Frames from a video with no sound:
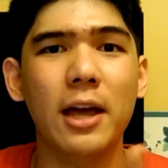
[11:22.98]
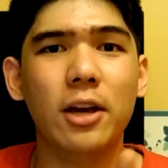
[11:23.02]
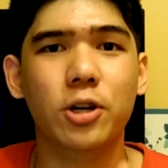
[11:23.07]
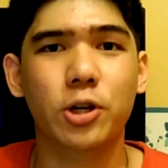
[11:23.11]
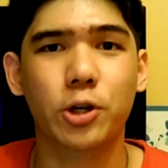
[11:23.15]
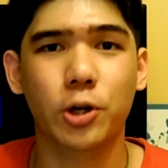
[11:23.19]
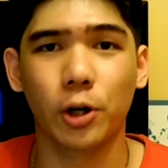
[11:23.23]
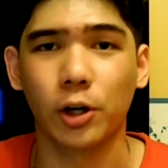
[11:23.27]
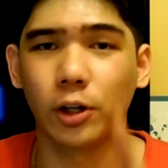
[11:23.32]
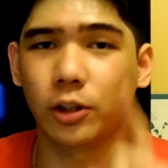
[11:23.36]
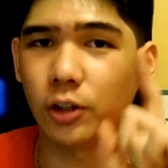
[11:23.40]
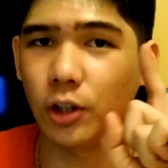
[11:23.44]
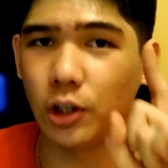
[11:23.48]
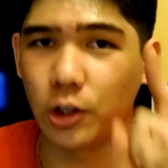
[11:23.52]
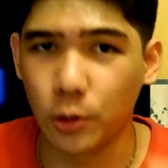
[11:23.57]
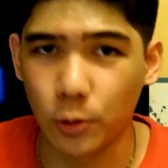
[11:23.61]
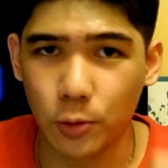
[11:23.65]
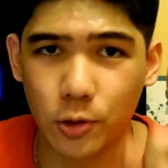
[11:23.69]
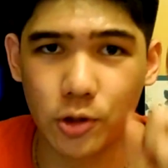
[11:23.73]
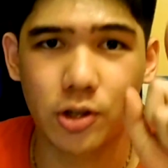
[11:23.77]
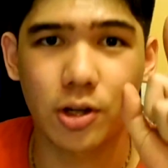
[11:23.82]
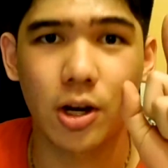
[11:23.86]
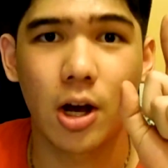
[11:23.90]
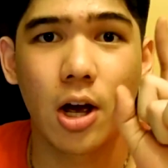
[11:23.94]
make sure
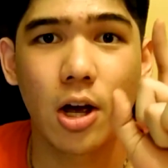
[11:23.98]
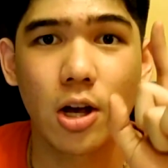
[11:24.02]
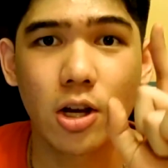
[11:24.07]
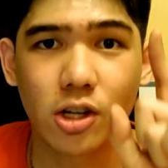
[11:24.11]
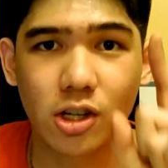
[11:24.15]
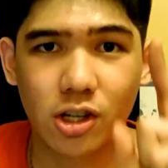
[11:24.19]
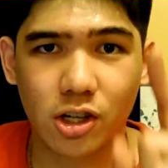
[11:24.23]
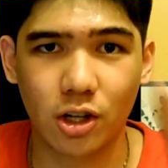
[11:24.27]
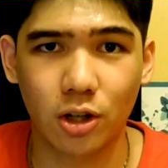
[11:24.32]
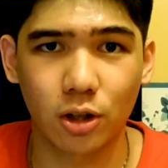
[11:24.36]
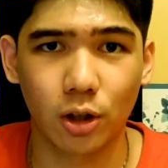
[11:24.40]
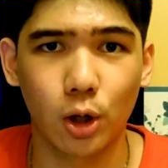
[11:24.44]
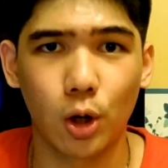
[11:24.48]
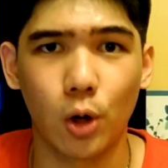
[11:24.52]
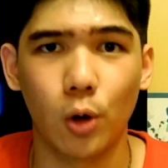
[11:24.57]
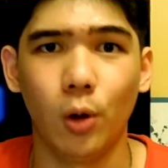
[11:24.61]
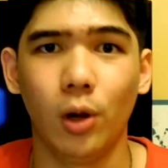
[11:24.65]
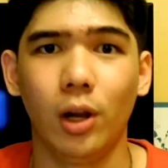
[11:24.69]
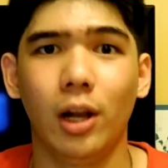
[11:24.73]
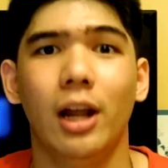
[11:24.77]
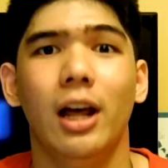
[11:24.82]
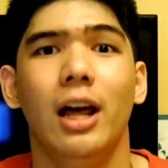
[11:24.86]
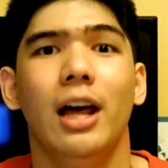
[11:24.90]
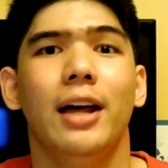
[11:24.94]
to use
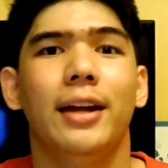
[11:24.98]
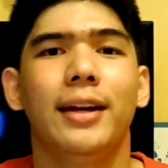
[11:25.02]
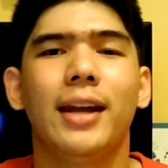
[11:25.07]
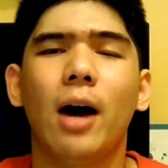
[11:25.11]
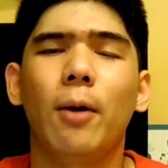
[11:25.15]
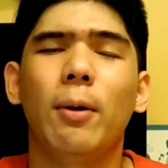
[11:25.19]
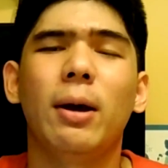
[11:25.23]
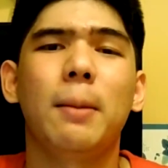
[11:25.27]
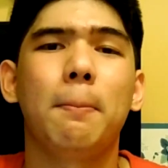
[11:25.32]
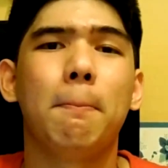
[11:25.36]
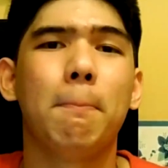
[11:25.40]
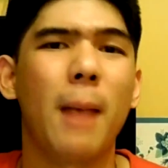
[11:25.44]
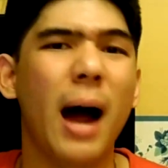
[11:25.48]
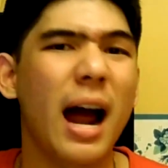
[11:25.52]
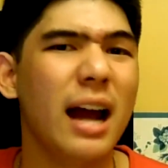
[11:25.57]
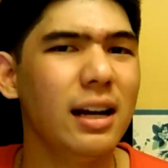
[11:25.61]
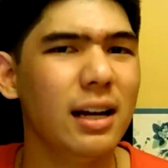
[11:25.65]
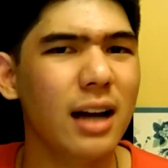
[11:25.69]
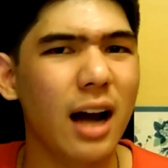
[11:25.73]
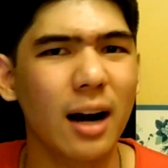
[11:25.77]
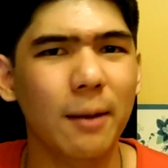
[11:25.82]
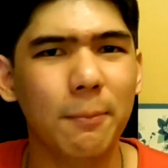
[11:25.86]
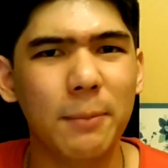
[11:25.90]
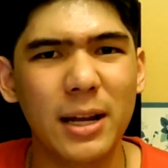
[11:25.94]
Scroll. Now, it
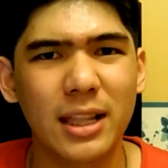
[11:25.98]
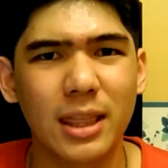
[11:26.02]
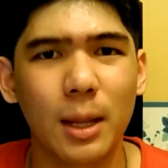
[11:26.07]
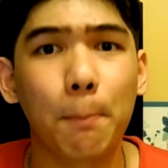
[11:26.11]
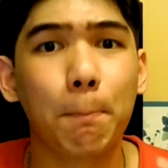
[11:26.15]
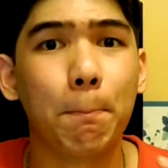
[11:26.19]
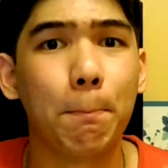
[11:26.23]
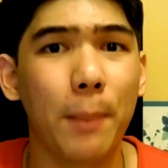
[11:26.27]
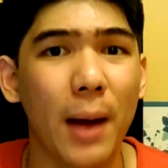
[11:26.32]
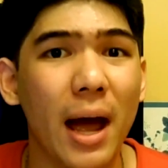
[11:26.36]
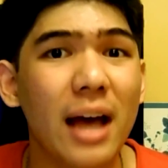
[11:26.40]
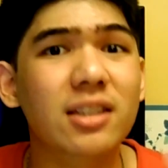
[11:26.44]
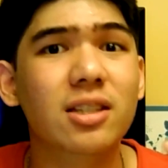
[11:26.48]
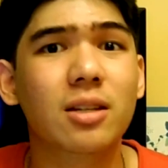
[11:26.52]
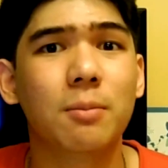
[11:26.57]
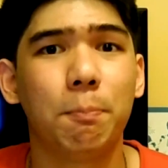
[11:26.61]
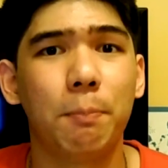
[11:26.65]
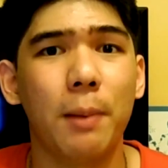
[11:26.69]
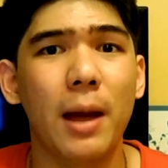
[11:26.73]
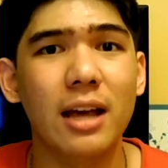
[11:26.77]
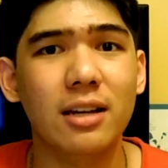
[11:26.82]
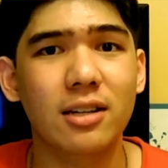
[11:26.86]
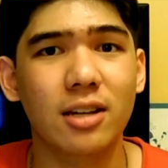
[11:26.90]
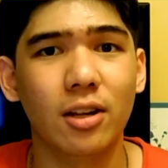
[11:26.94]
might not be the
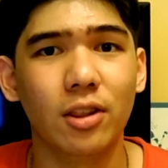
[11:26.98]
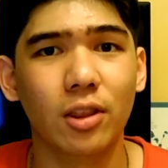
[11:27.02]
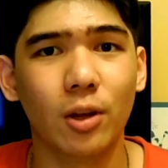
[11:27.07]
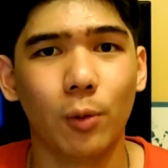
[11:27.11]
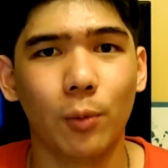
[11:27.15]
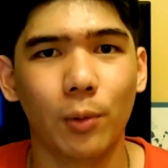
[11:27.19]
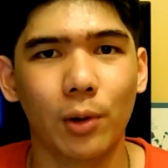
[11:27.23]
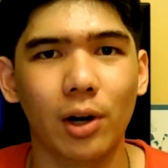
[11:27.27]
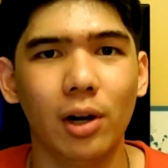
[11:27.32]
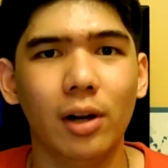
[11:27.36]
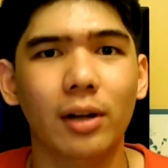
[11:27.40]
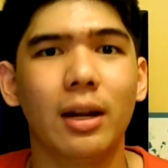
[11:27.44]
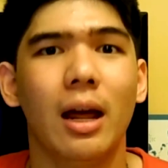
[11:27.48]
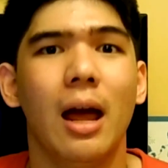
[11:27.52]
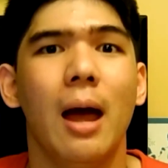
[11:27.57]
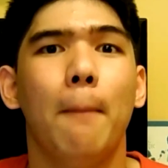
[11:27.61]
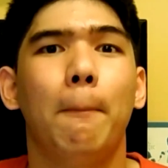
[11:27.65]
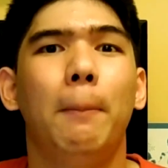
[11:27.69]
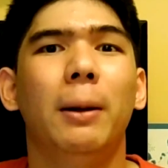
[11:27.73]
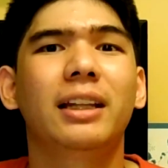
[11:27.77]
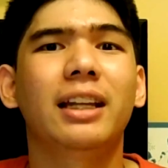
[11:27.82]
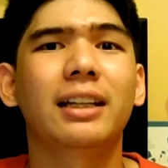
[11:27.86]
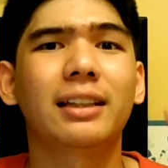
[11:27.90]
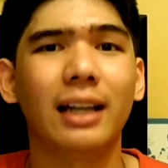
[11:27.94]
best base in the
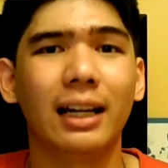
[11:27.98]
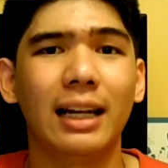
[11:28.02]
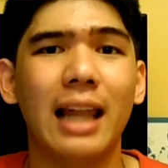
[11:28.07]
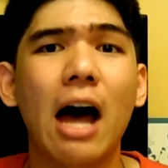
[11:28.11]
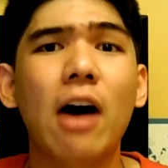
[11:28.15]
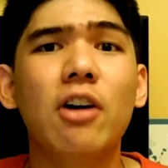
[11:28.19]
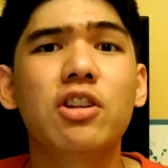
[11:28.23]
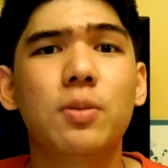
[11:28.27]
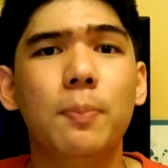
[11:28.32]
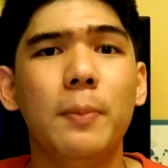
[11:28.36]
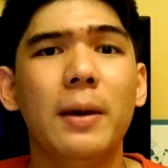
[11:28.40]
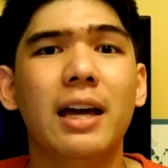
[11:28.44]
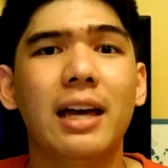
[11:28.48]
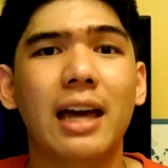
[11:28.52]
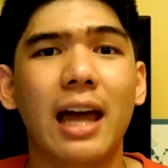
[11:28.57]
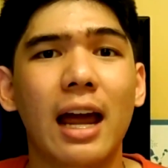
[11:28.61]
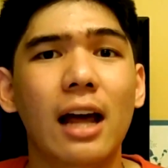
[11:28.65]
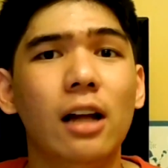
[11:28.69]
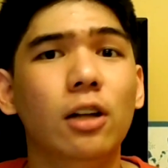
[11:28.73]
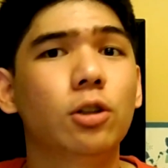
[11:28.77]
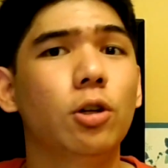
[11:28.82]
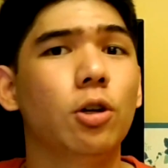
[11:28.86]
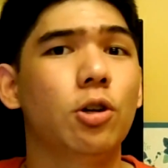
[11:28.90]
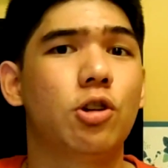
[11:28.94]
world, but it allows
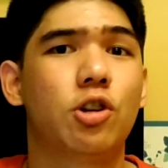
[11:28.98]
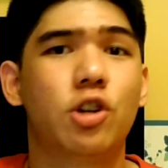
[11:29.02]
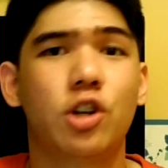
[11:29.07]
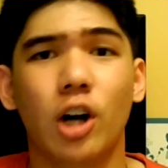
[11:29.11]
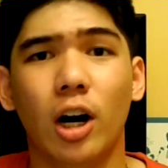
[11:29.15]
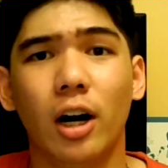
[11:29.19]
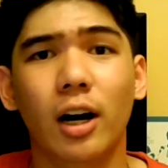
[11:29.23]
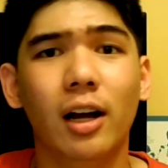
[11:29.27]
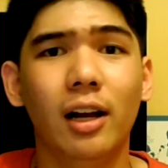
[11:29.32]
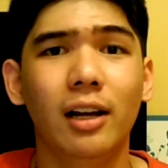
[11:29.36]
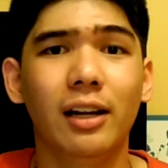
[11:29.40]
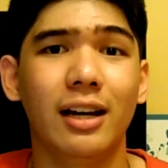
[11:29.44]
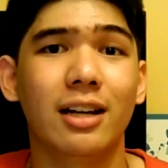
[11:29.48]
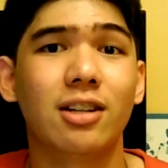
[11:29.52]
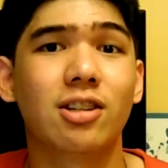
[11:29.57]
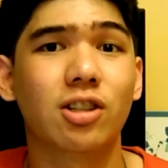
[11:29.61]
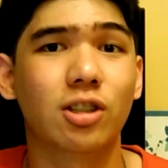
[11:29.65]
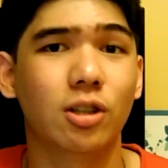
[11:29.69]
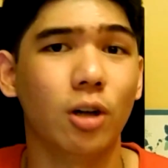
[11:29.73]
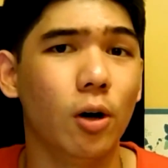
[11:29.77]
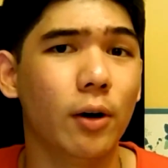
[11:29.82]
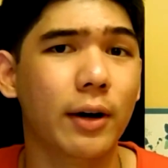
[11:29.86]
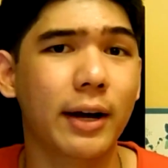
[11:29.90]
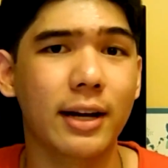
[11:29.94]
MIkhail to juggle
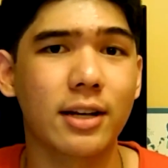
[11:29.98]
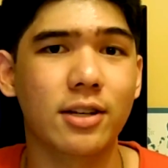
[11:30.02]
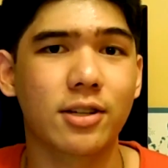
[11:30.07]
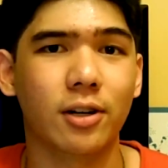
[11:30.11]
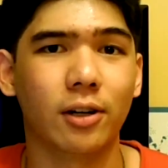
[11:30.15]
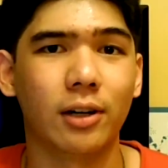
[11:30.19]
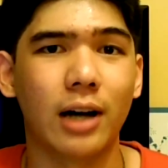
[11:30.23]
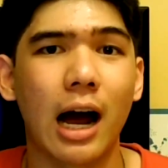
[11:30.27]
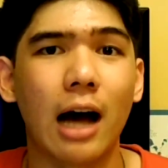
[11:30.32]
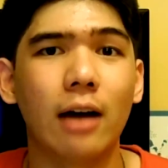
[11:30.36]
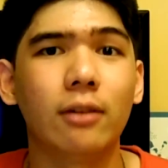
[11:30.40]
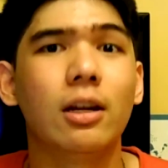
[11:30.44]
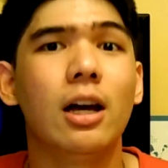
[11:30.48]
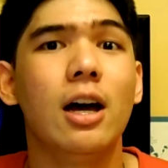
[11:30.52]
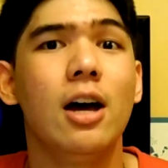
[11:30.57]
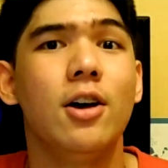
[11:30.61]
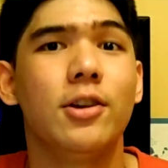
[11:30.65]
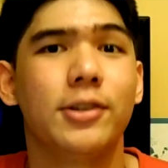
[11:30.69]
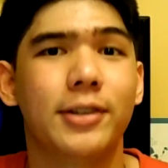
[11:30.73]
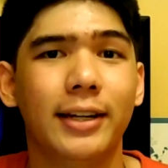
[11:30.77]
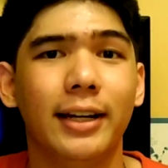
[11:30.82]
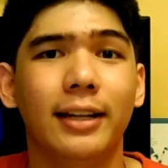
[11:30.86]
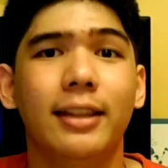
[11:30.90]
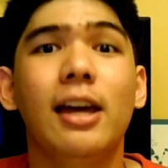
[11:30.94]
his tokens around
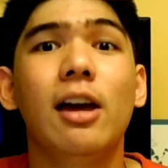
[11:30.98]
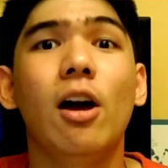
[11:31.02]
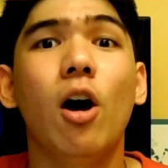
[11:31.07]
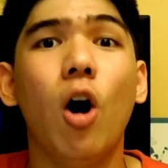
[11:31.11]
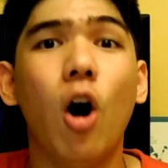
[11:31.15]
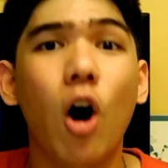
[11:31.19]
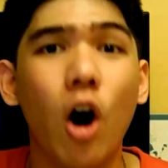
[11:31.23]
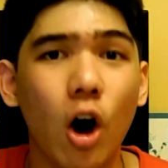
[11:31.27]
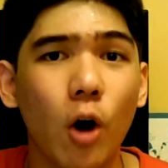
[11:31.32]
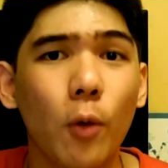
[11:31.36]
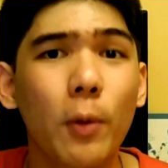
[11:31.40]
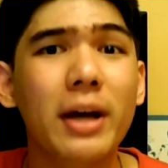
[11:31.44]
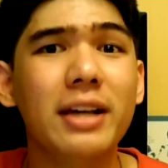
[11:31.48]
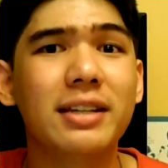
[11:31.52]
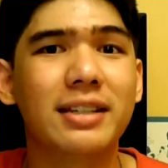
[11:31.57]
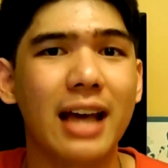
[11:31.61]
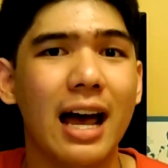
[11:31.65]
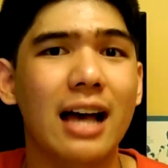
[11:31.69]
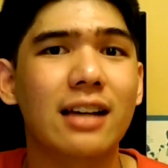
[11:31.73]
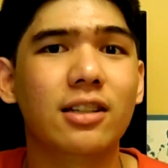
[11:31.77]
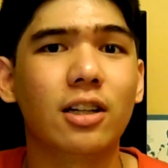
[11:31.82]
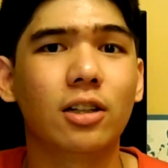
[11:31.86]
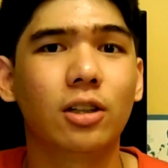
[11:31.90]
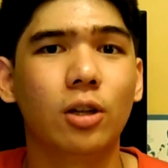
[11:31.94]
so that he
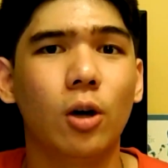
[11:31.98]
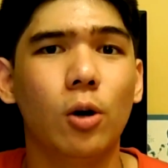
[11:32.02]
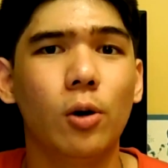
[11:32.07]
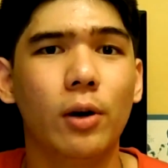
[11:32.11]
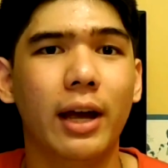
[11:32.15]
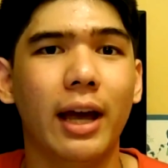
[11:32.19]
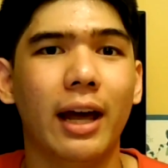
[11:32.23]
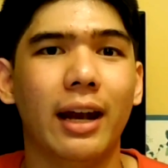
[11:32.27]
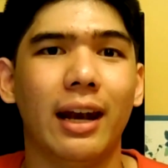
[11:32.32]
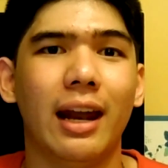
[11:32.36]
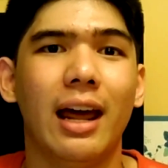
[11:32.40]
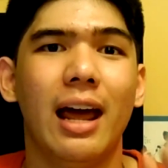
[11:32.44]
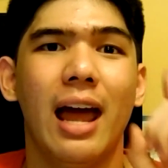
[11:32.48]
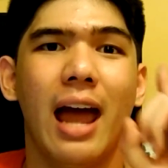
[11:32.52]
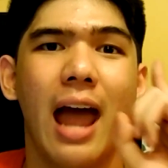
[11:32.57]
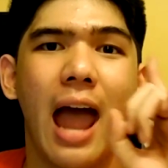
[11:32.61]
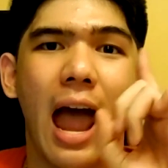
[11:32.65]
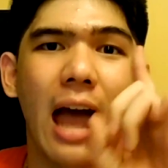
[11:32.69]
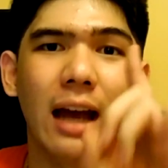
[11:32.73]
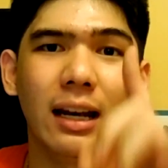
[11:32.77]
always has a token.